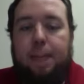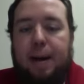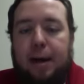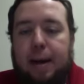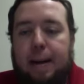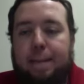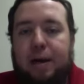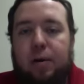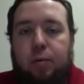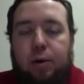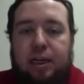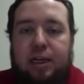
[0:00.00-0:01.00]
but I
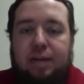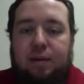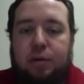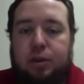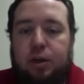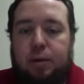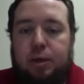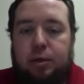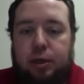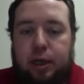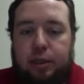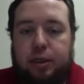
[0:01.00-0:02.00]
want to give you some
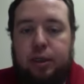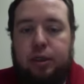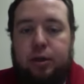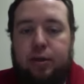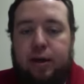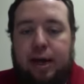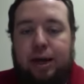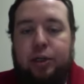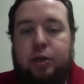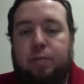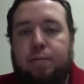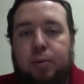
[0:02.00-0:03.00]
introduction so that
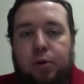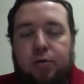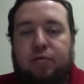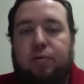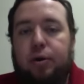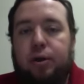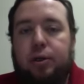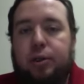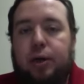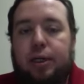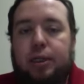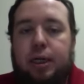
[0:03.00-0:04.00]
as you move through your
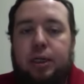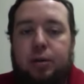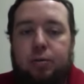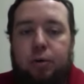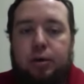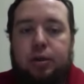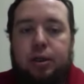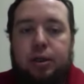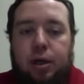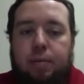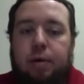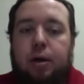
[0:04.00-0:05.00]
translation work this
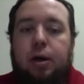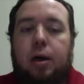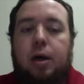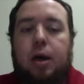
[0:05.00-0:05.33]
summer,